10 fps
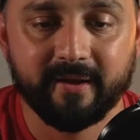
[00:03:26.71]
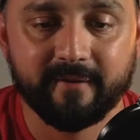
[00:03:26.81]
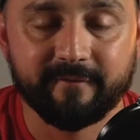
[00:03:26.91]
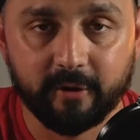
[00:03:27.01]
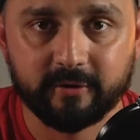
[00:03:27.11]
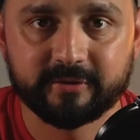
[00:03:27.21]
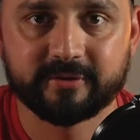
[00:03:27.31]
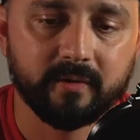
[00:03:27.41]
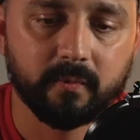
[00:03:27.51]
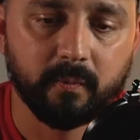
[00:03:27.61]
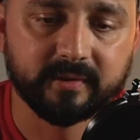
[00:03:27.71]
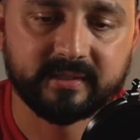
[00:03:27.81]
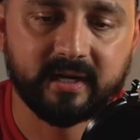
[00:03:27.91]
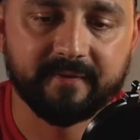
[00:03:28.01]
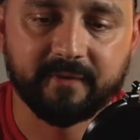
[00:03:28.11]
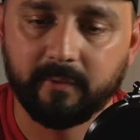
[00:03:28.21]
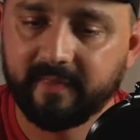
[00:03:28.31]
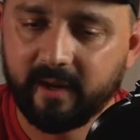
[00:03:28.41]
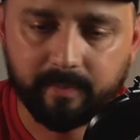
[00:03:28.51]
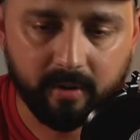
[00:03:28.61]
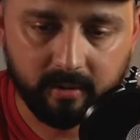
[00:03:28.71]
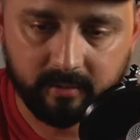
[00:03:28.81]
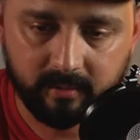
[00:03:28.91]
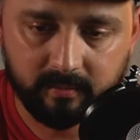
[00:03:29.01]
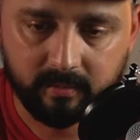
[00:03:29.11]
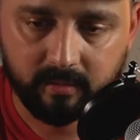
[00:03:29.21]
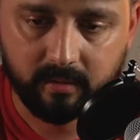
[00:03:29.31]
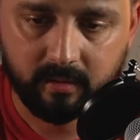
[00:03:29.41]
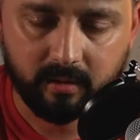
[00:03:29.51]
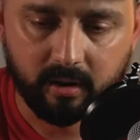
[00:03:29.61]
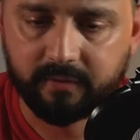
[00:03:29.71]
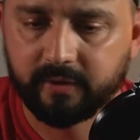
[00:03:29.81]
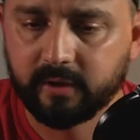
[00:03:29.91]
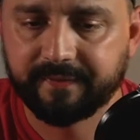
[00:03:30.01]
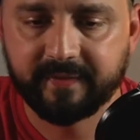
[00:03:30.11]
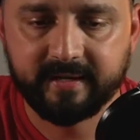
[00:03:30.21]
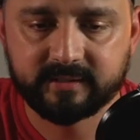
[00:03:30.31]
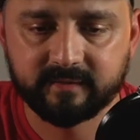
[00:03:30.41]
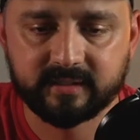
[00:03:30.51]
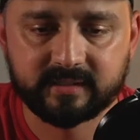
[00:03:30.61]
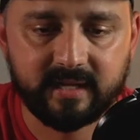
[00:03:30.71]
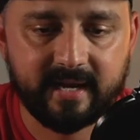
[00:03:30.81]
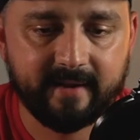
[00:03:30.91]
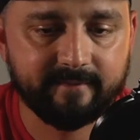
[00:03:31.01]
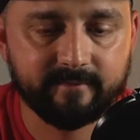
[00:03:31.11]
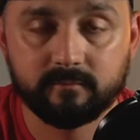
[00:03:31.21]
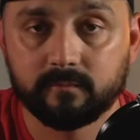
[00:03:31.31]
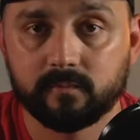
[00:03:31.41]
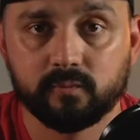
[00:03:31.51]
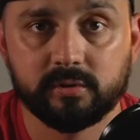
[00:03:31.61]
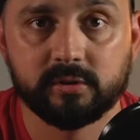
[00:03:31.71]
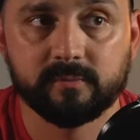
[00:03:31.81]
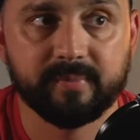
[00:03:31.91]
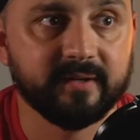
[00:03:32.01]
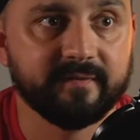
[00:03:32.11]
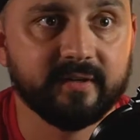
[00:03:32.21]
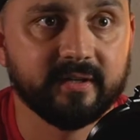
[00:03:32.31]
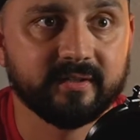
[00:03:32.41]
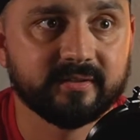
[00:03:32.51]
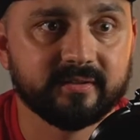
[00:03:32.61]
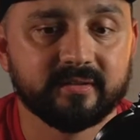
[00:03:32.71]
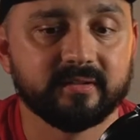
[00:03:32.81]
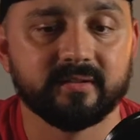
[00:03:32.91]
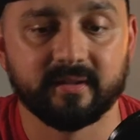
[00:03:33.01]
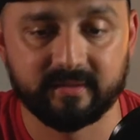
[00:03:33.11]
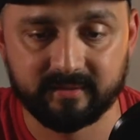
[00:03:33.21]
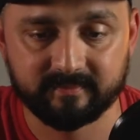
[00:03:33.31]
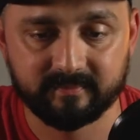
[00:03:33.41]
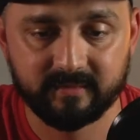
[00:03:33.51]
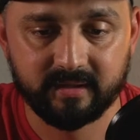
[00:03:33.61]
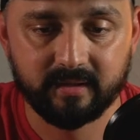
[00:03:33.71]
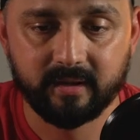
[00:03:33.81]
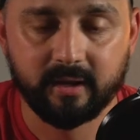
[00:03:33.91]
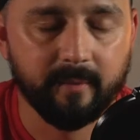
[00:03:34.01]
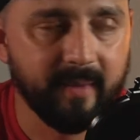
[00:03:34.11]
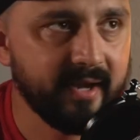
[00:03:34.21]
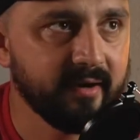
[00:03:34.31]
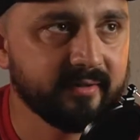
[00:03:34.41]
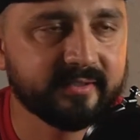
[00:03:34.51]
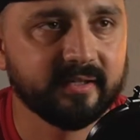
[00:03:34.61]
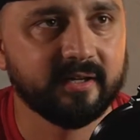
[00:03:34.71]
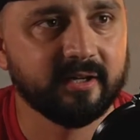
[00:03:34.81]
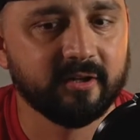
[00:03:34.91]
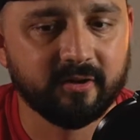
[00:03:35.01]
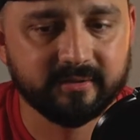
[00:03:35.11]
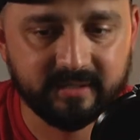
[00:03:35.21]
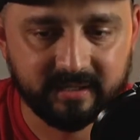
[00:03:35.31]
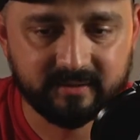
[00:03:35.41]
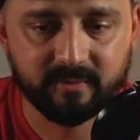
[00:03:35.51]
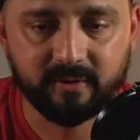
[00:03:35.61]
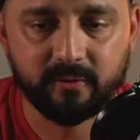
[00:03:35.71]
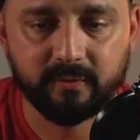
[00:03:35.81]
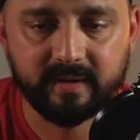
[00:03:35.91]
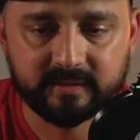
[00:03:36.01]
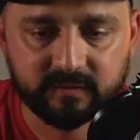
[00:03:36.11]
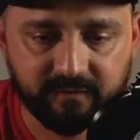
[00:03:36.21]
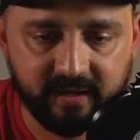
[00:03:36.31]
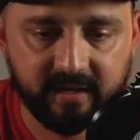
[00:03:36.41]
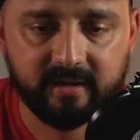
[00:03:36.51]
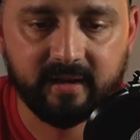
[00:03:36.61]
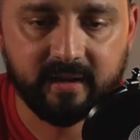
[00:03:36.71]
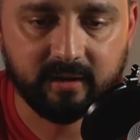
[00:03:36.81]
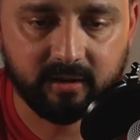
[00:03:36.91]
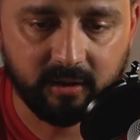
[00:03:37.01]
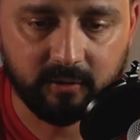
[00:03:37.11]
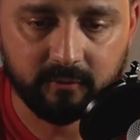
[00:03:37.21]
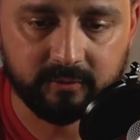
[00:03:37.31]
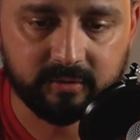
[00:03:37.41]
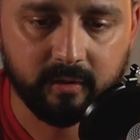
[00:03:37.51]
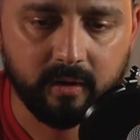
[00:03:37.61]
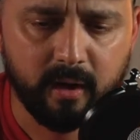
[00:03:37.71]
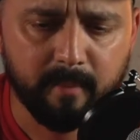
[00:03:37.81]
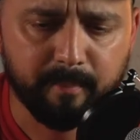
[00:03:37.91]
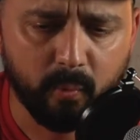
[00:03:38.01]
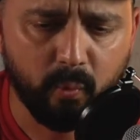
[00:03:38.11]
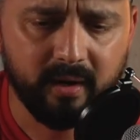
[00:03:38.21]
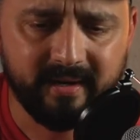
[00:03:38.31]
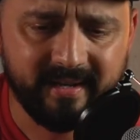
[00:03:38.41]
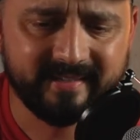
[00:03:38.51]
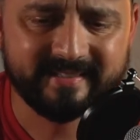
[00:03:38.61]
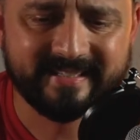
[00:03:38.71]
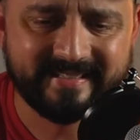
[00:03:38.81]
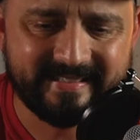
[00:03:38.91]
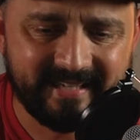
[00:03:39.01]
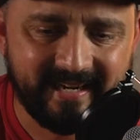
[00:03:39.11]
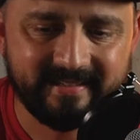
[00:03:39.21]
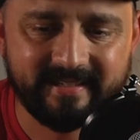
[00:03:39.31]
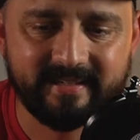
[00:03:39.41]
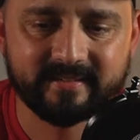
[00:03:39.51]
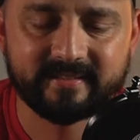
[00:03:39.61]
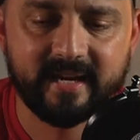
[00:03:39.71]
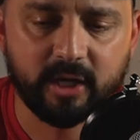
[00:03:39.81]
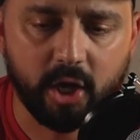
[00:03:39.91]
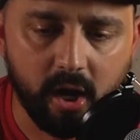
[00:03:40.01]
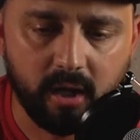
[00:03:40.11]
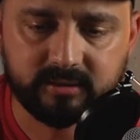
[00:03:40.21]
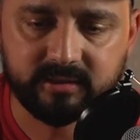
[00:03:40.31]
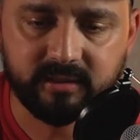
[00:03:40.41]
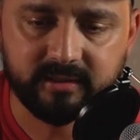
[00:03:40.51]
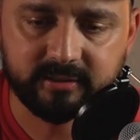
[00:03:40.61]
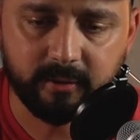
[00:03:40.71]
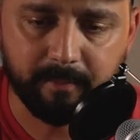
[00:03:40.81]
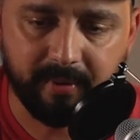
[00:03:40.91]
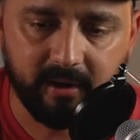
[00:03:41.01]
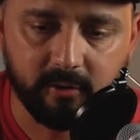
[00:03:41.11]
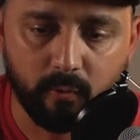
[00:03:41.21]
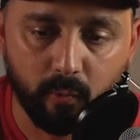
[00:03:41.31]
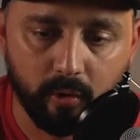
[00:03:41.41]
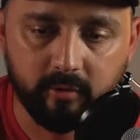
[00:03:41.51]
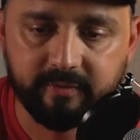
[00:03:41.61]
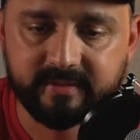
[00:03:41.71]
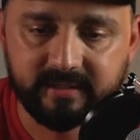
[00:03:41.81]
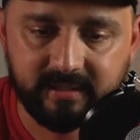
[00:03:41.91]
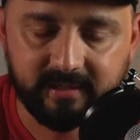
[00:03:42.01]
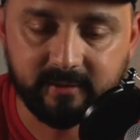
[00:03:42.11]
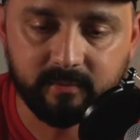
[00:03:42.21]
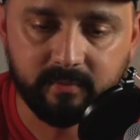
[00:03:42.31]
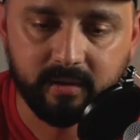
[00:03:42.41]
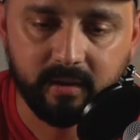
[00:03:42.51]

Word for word: First, we're taught that without pardon, all the good things of this life will benefit us nothing. A man in a cell on death row is fed and clothed, but what is the daintiest and costliest apparel worth to him